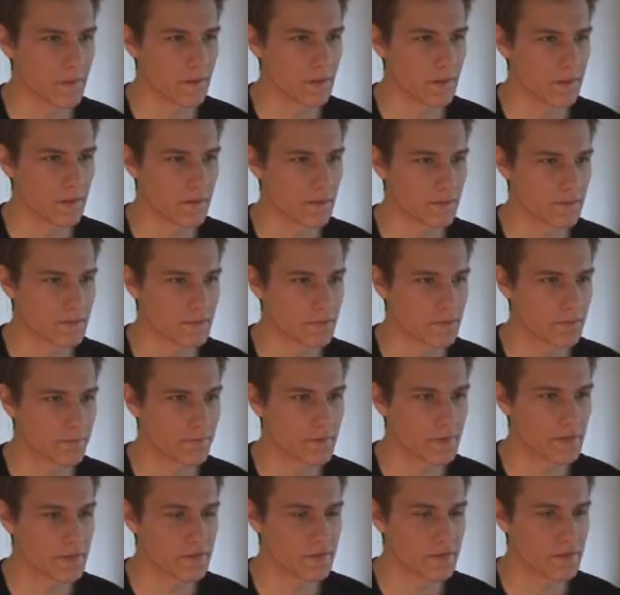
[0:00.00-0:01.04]
uh, troll
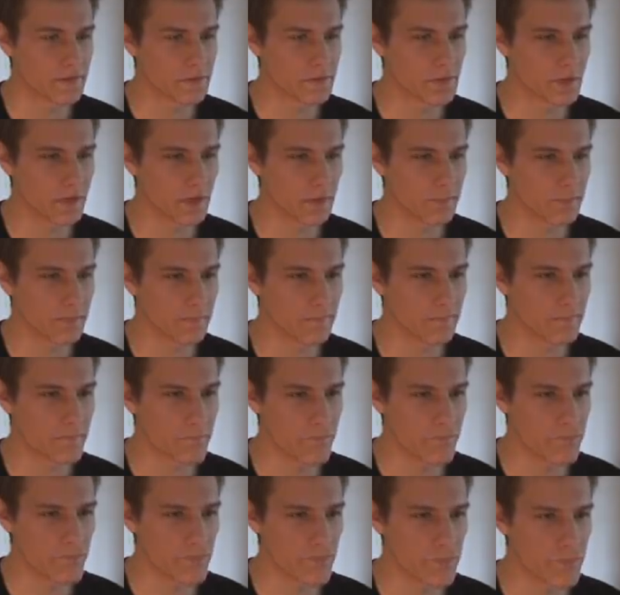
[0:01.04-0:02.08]
face, shut up.
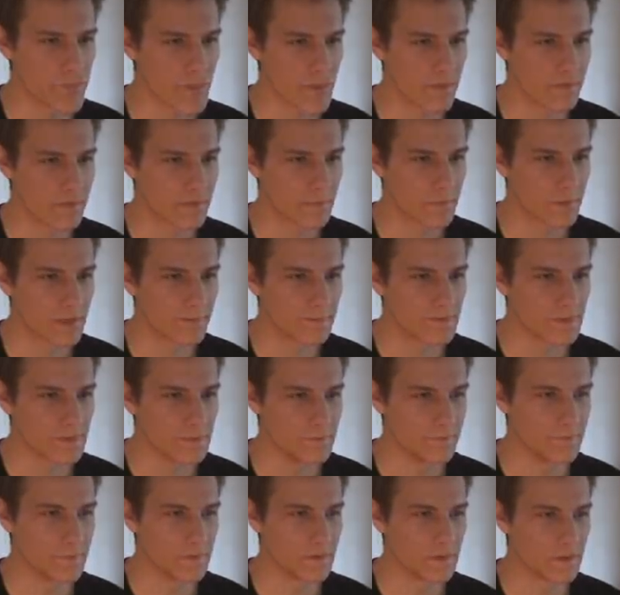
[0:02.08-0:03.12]
No one loves
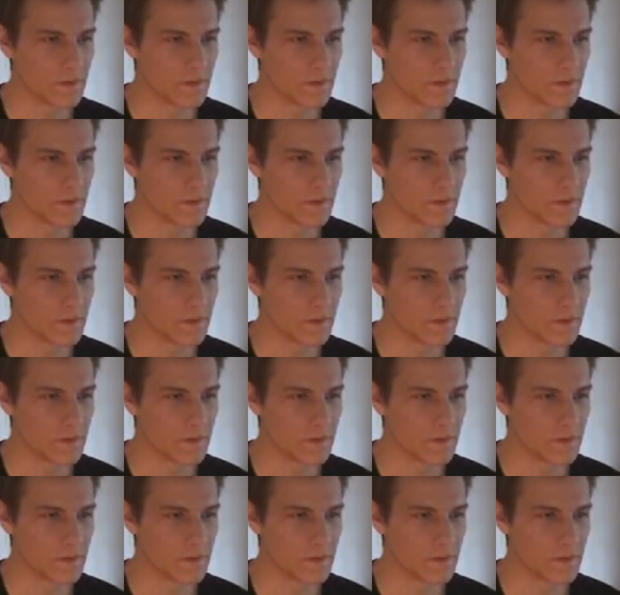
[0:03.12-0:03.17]
you.